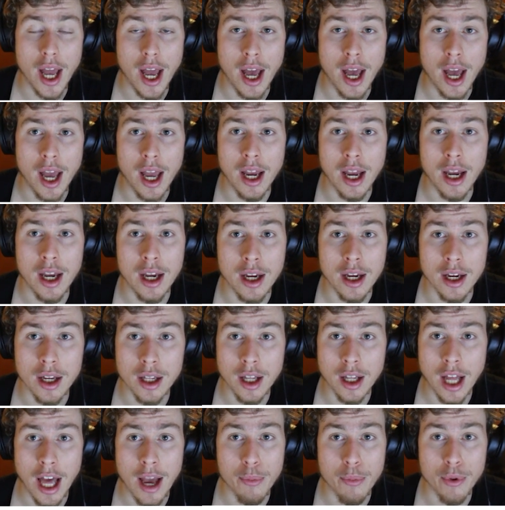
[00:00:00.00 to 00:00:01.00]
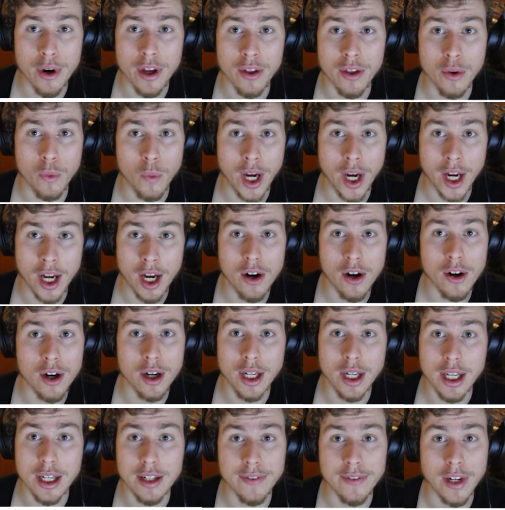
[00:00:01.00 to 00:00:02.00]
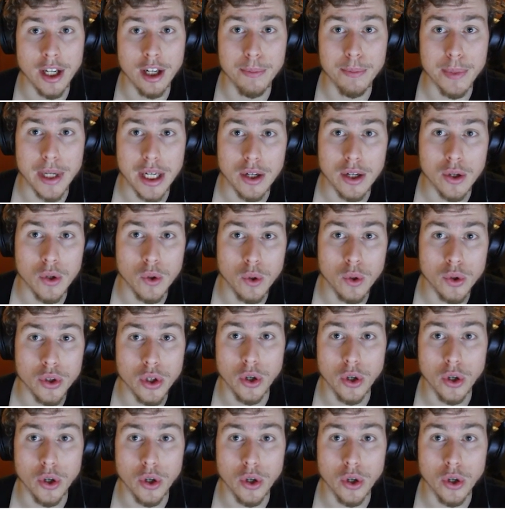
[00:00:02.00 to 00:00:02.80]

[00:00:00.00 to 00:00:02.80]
a library that we're currently developing called